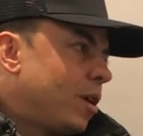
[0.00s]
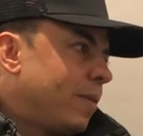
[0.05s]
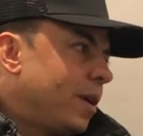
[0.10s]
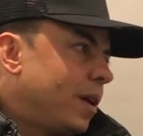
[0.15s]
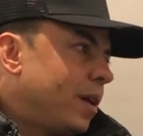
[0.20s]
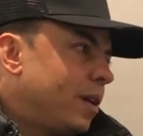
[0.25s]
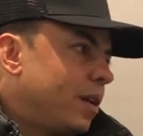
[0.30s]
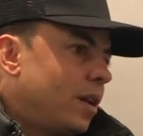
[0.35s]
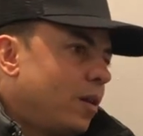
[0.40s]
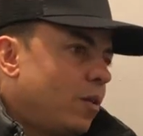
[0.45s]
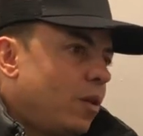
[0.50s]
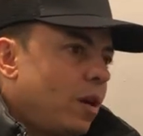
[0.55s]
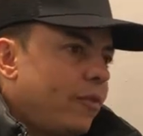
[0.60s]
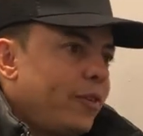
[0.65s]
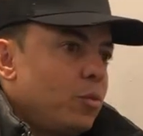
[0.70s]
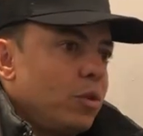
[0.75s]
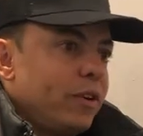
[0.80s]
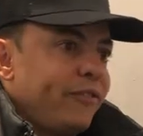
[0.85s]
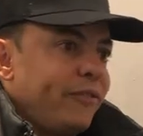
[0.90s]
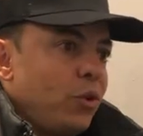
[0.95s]
I mean, I
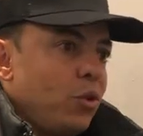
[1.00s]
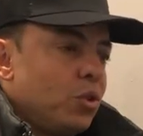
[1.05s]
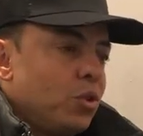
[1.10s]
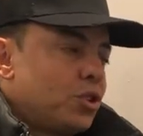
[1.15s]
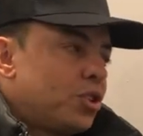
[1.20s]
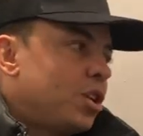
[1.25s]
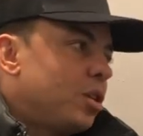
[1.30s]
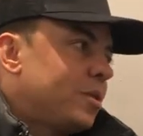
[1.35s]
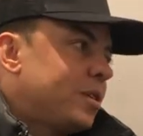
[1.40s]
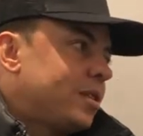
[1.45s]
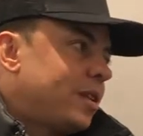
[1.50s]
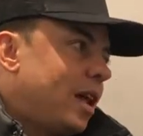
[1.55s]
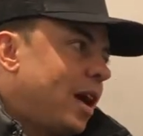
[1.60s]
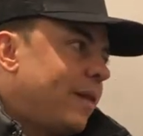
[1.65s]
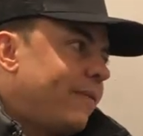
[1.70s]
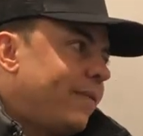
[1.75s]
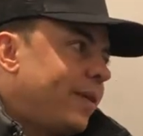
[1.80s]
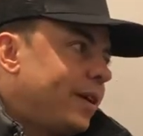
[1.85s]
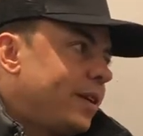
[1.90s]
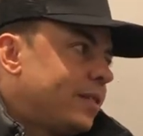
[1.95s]
think we're fortunate with
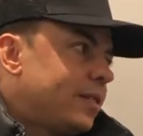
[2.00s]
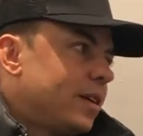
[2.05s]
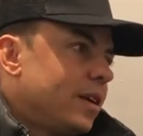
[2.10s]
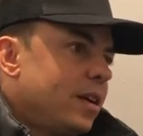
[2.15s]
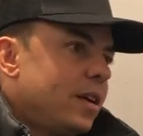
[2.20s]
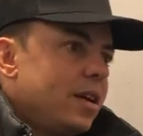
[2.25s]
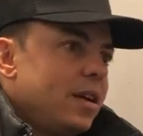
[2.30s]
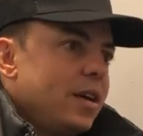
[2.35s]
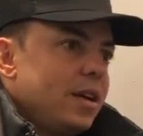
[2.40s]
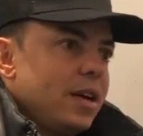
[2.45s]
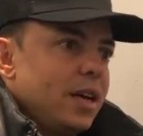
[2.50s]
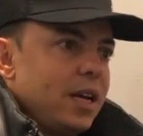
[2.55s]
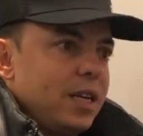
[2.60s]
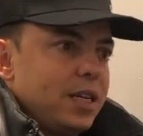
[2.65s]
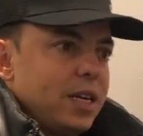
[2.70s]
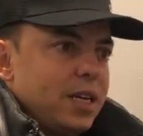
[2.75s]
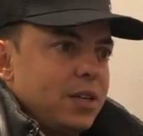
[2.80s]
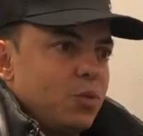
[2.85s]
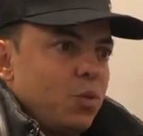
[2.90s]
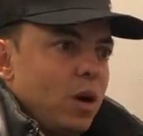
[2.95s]
Slav. He's
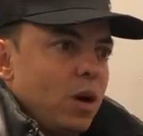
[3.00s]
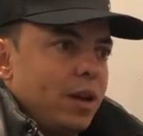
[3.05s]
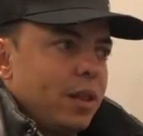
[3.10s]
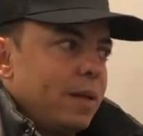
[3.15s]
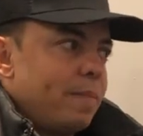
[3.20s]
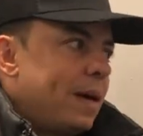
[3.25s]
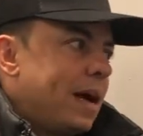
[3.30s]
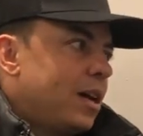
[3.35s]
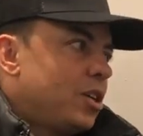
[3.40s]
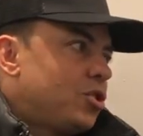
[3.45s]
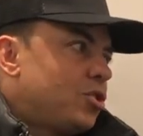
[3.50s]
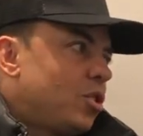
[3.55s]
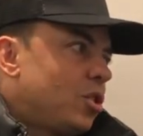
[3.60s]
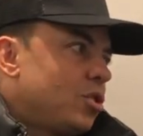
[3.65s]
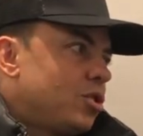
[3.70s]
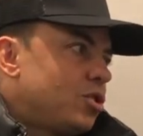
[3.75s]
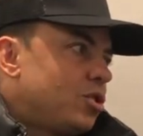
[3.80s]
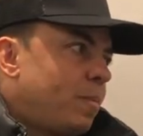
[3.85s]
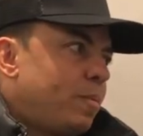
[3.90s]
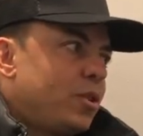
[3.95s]
one of the better
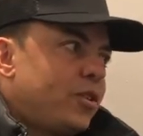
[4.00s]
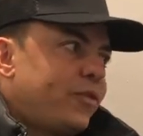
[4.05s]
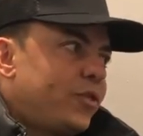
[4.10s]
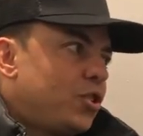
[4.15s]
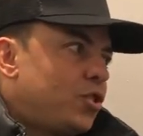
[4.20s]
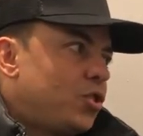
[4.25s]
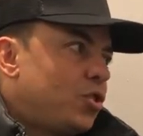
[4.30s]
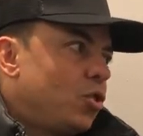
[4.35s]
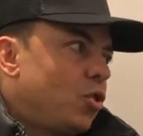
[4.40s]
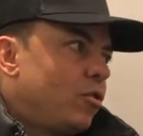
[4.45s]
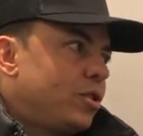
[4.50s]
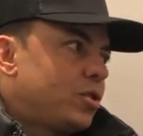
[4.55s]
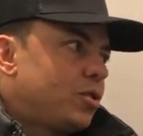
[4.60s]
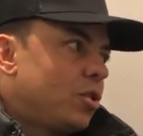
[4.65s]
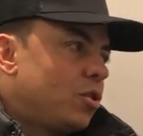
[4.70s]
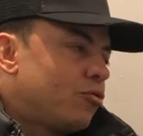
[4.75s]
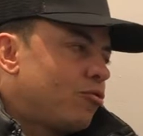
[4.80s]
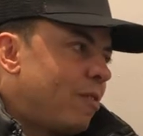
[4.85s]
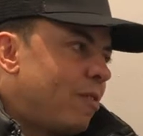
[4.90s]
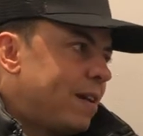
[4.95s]
shot stoppers for sure. He's
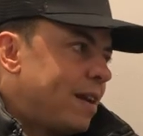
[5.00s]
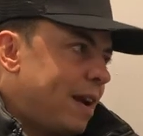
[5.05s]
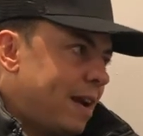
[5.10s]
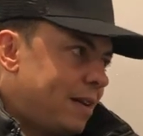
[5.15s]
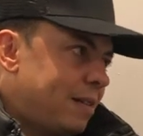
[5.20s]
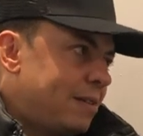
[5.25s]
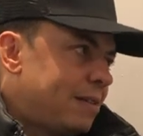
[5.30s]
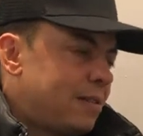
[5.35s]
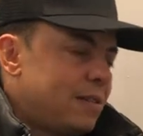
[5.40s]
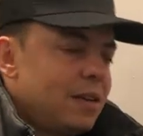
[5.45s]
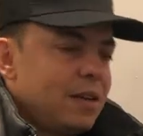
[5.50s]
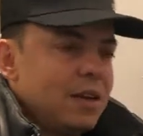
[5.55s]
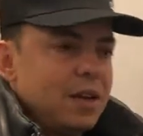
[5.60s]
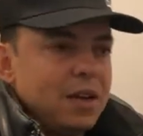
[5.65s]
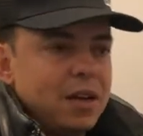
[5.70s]
got great hands.